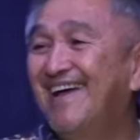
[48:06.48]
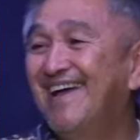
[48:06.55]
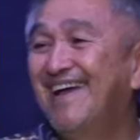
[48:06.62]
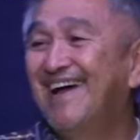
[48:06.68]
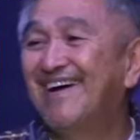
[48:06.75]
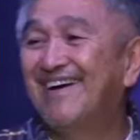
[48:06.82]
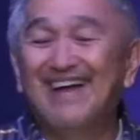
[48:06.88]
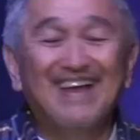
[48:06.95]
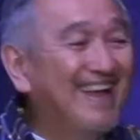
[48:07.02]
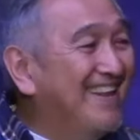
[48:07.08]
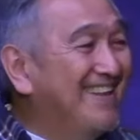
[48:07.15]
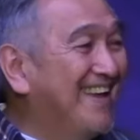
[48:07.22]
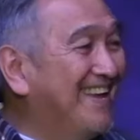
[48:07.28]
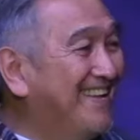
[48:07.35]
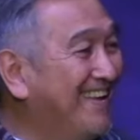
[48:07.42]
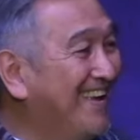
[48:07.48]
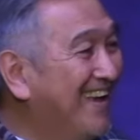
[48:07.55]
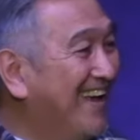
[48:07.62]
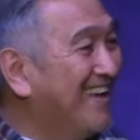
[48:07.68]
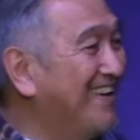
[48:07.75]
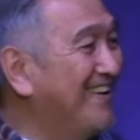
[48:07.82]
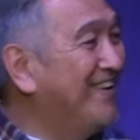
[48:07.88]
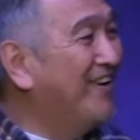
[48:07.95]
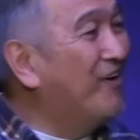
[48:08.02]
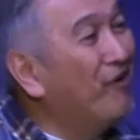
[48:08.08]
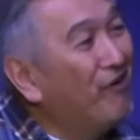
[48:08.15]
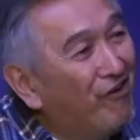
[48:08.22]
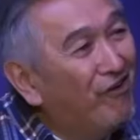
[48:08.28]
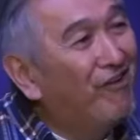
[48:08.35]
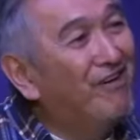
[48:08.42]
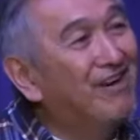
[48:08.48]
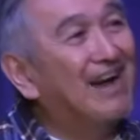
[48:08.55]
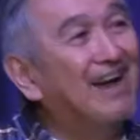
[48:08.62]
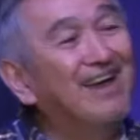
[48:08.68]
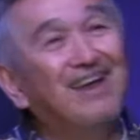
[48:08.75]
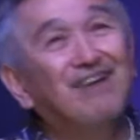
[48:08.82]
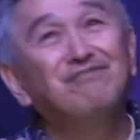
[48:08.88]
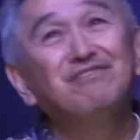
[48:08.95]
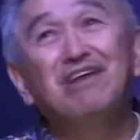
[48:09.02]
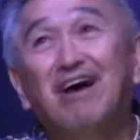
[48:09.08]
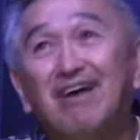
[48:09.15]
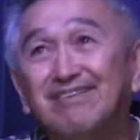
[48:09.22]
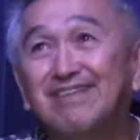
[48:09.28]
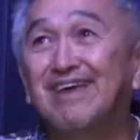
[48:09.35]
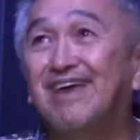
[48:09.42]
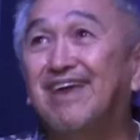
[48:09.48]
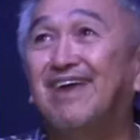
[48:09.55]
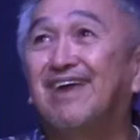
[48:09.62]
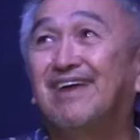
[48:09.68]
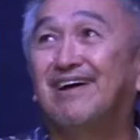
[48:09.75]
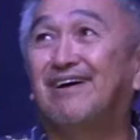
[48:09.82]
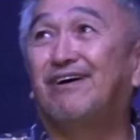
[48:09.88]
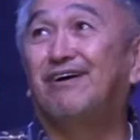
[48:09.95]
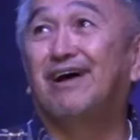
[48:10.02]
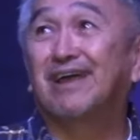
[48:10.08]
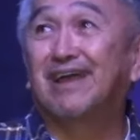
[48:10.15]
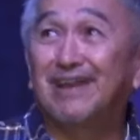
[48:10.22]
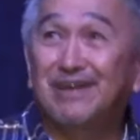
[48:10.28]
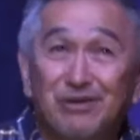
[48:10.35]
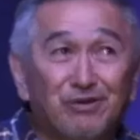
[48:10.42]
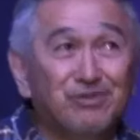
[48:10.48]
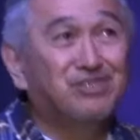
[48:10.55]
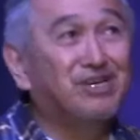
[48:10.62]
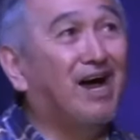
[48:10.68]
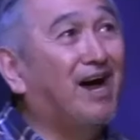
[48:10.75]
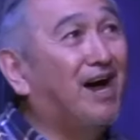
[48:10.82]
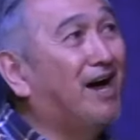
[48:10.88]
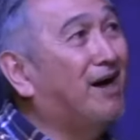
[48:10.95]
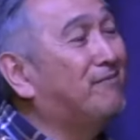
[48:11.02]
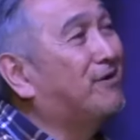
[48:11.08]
right? And, and, you know, oh, I have nothing. Oh, I got no job, or oh,